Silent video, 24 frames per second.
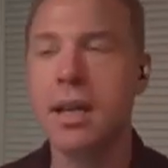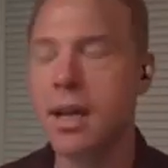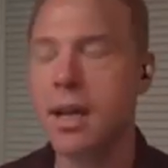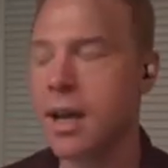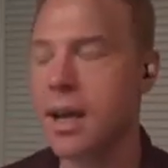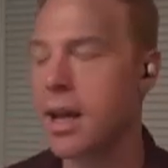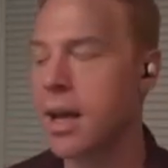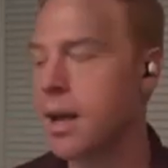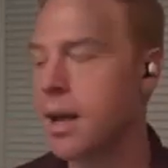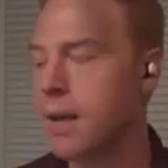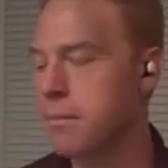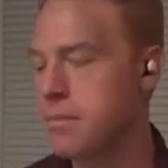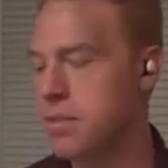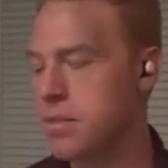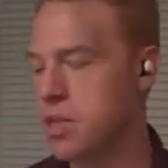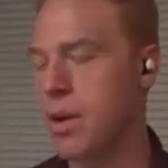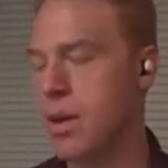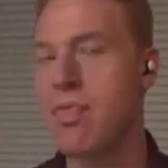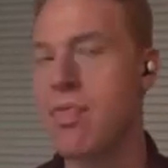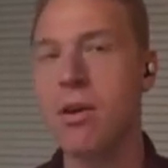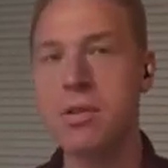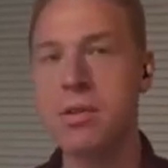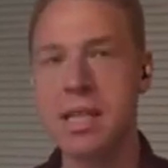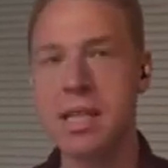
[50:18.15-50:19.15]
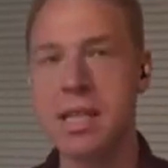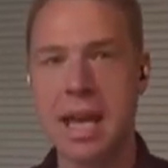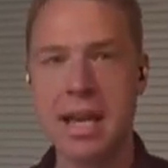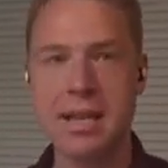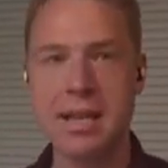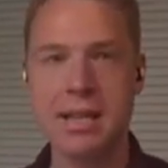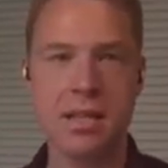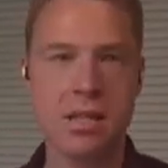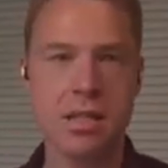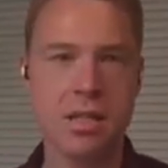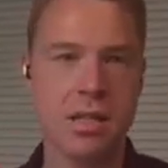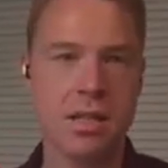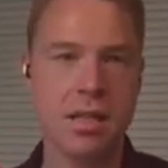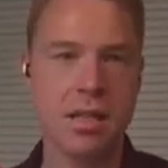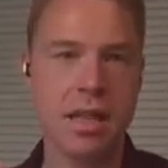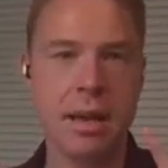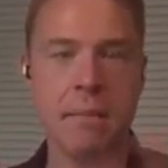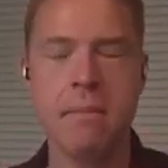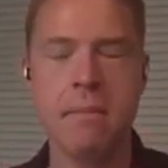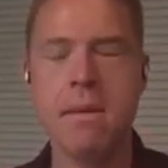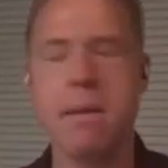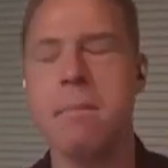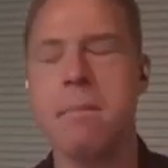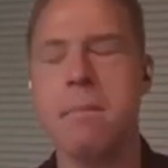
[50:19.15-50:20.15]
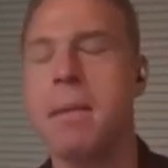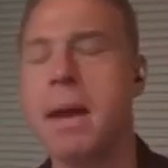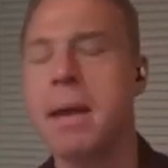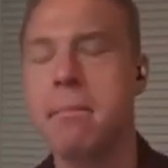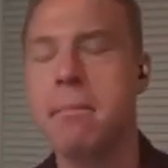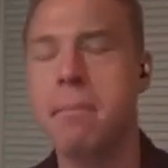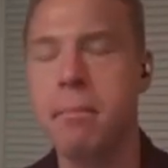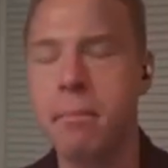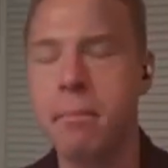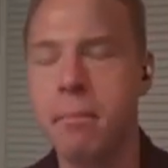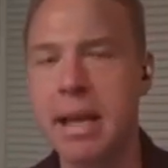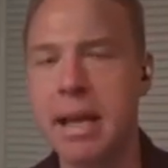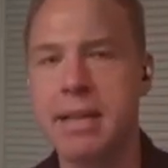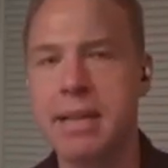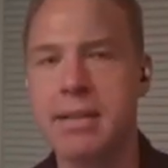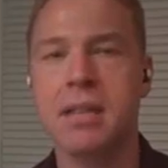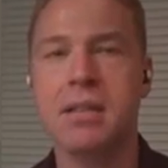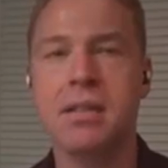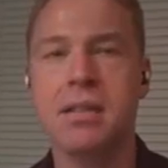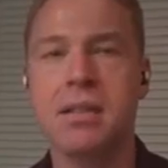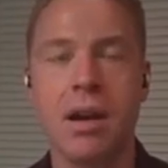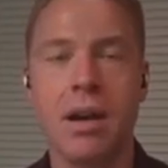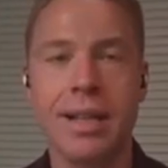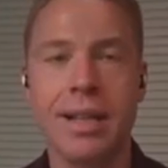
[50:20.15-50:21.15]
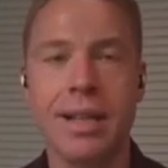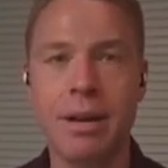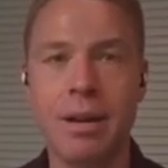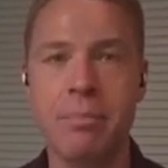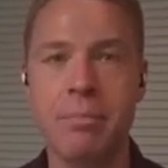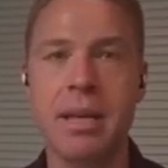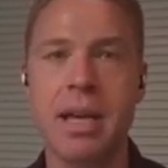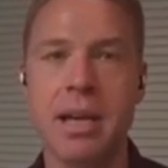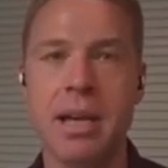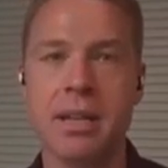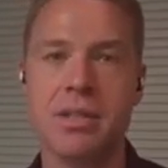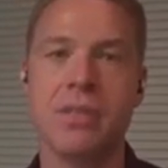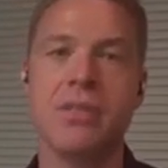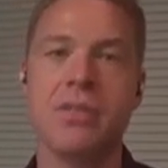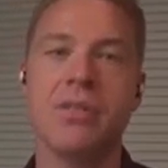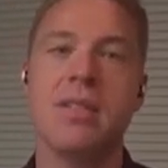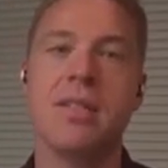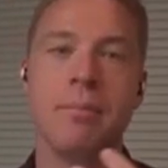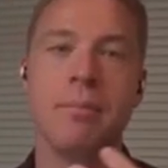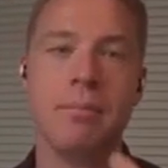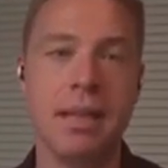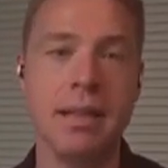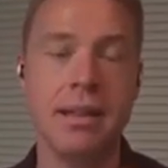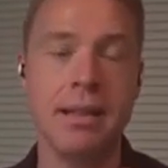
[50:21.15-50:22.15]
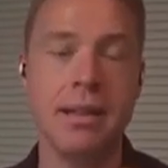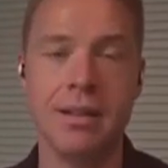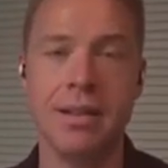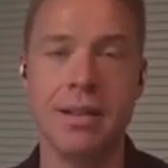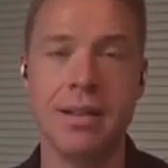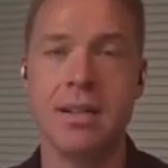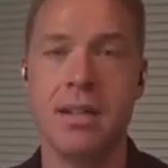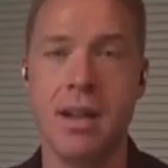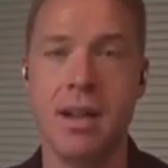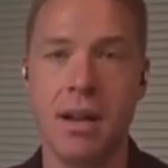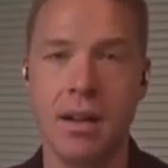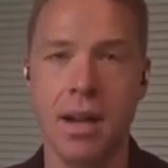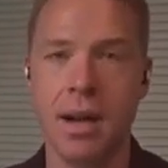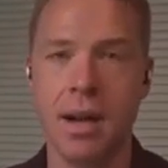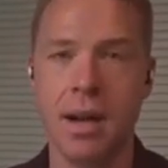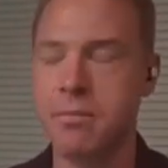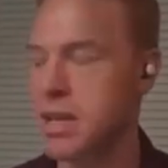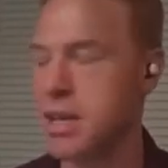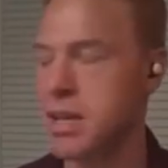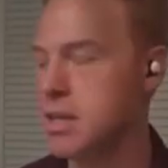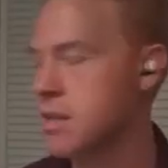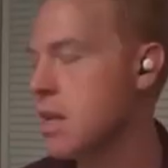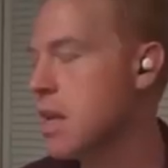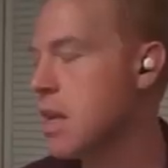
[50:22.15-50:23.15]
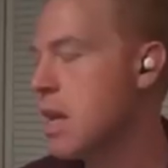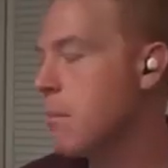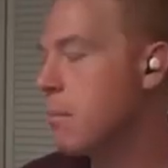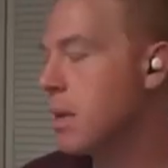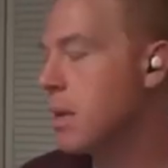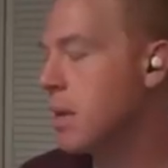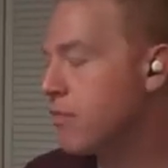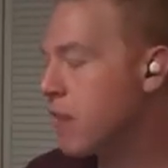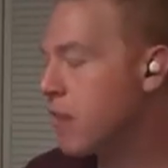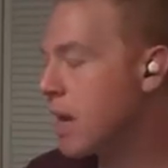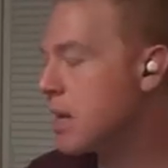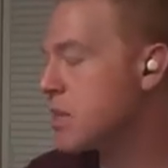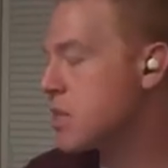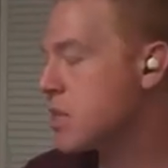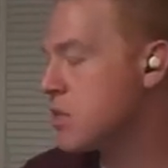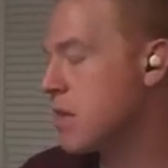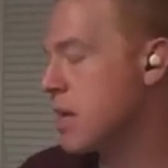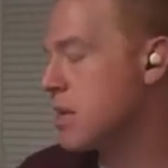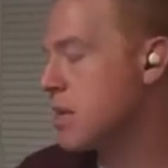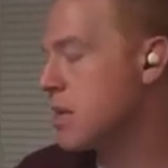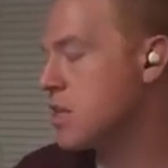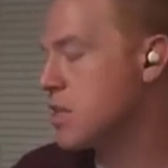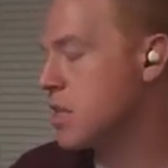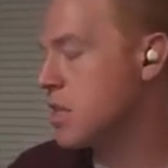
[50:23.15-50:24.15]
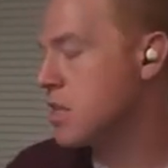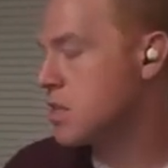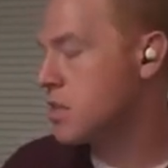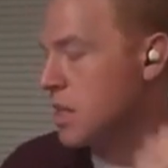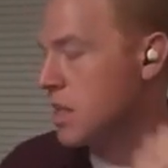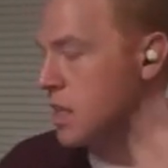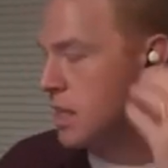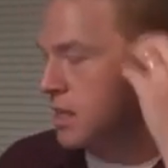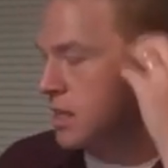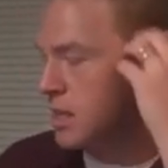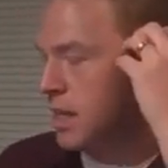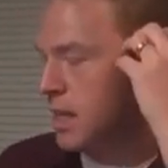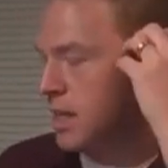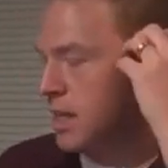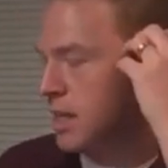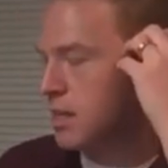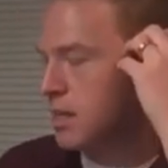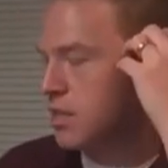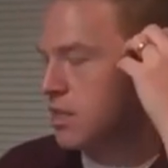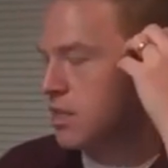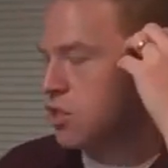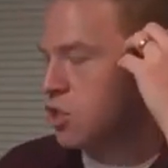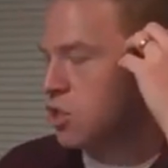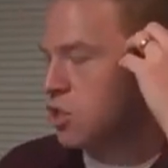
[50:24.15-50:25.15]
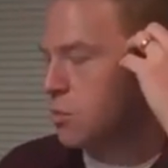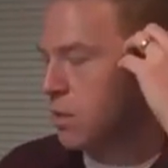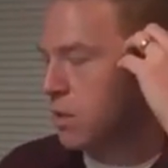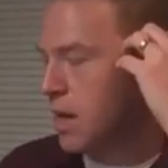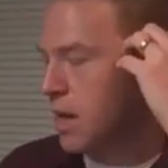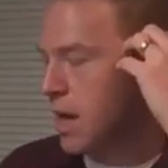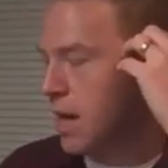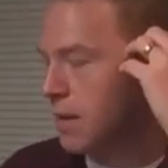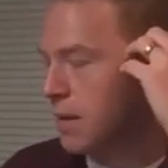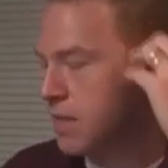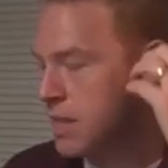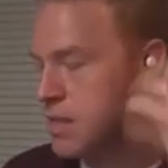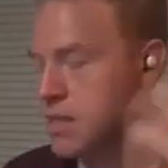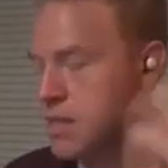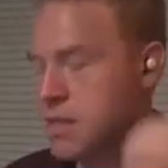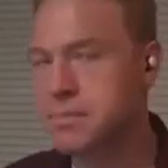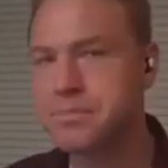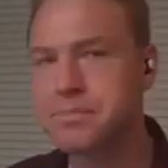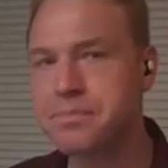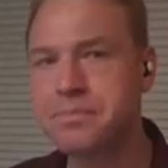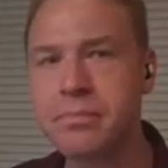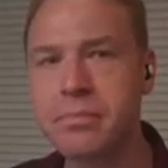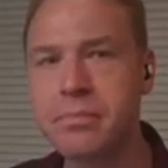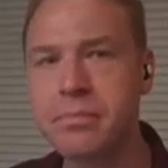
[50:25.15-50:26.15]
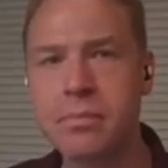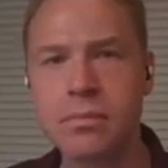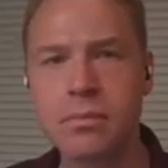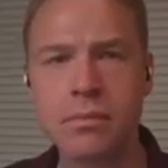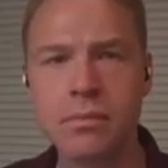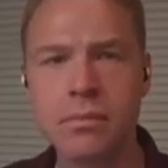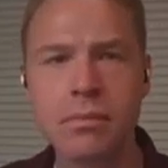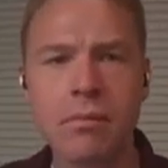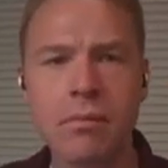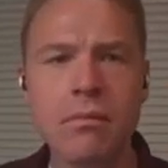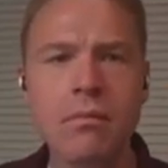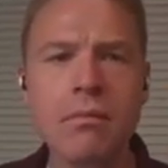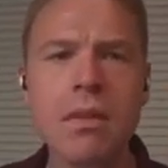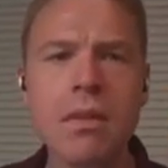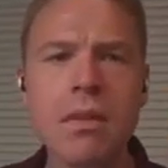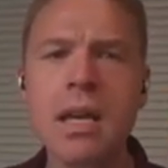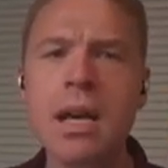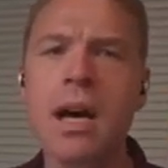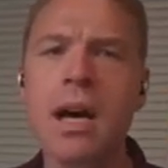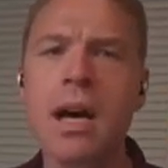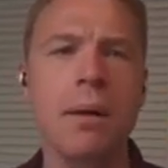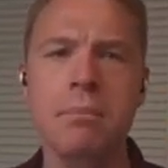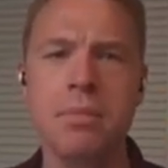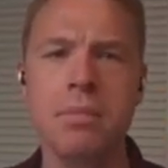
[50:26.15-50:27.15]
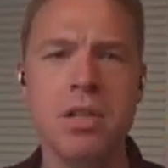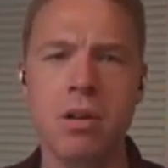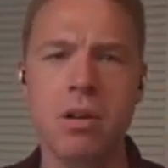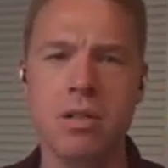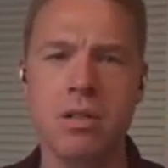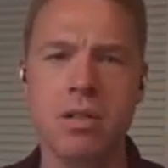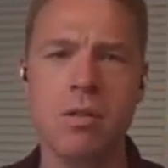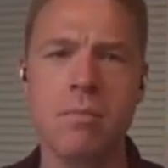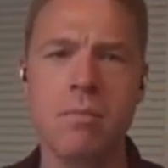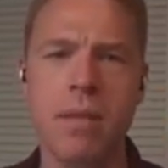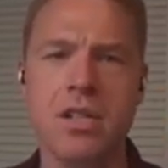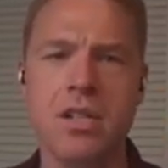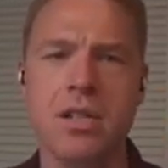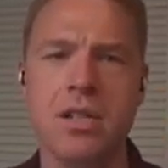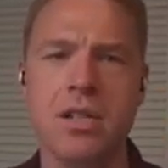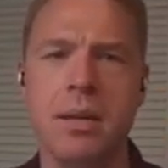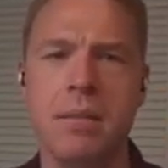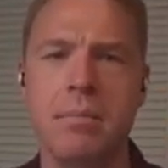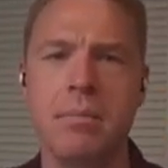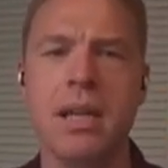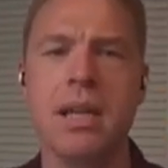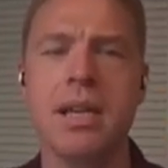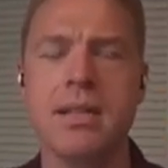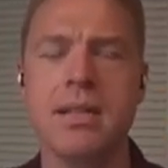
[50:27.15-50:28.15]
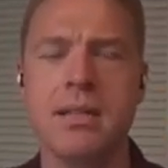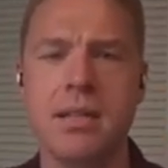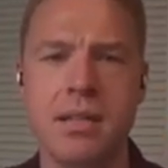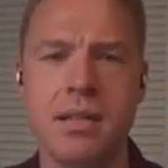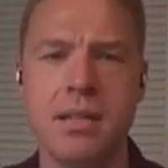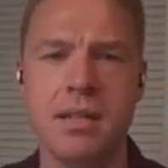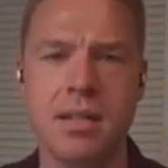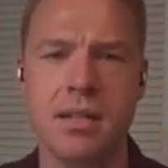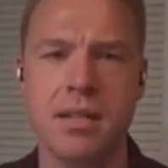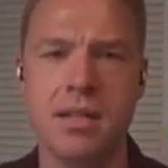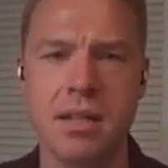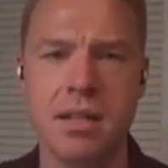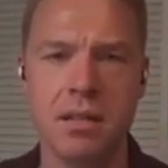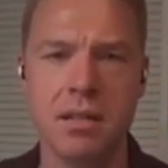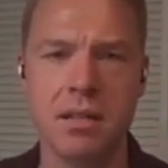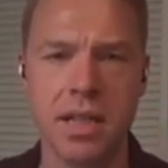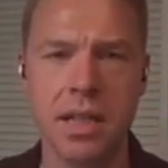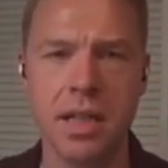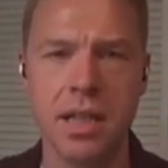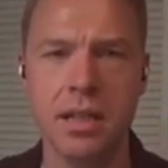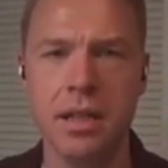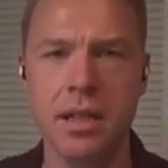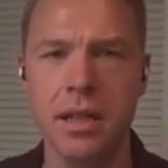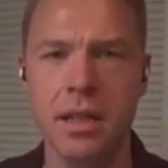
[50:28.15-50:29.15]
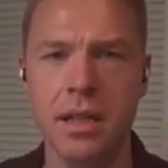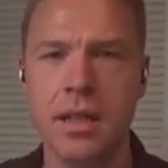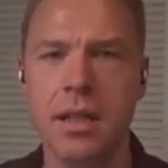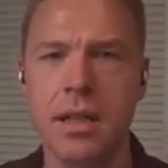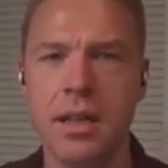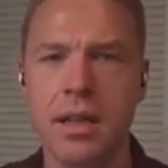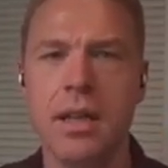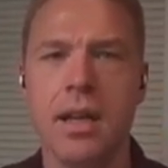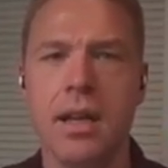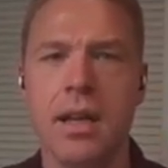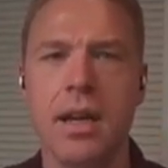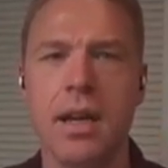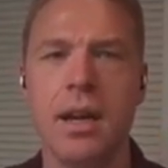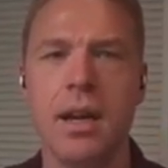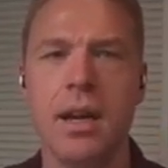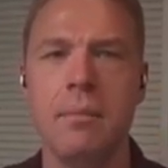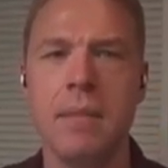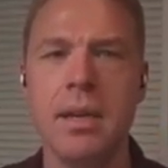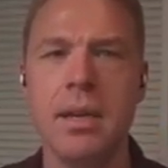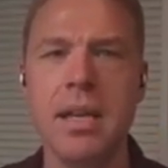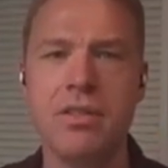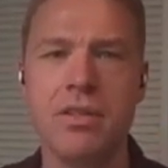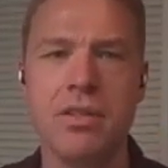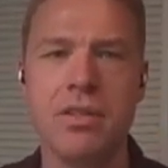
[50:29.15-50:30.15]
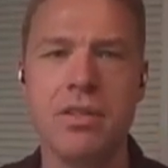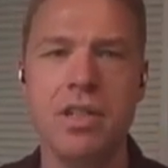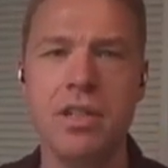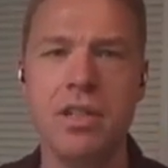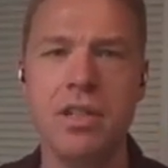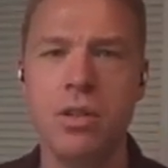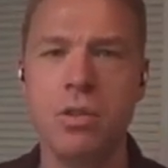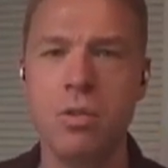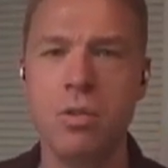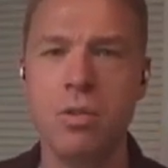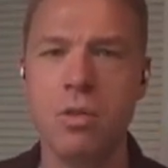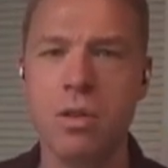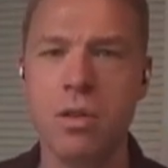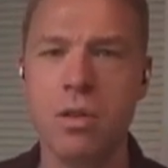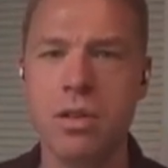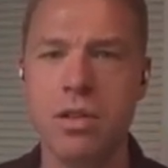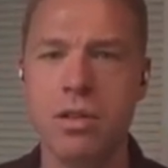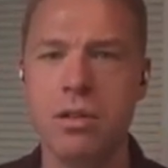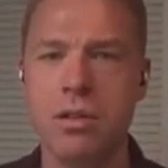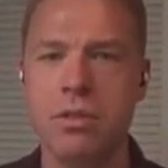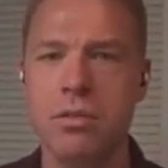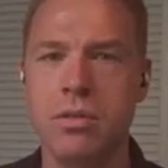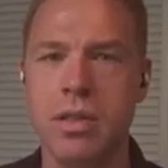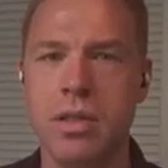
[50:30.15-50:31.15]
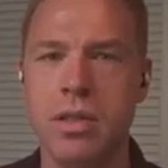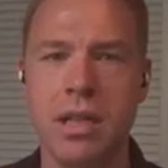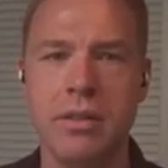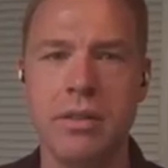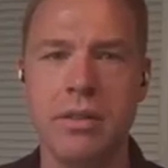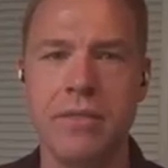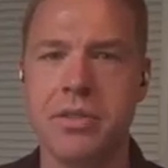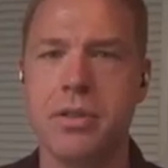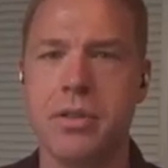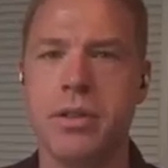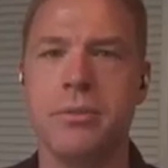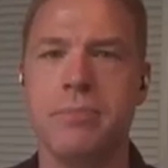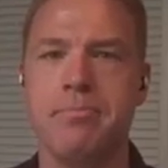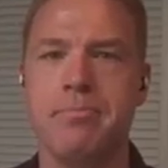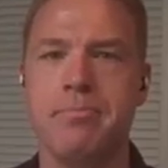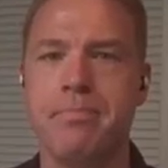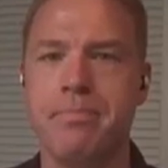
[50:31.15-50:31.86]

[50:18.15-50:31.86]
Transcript: Um, so in those cases, it, it, might make sense to call out because there's something there that's non-obvious. But if your exit strategy is, is uh, super obvious, um, don't, don't mention it because it's just insulting um, either to you or to the investor.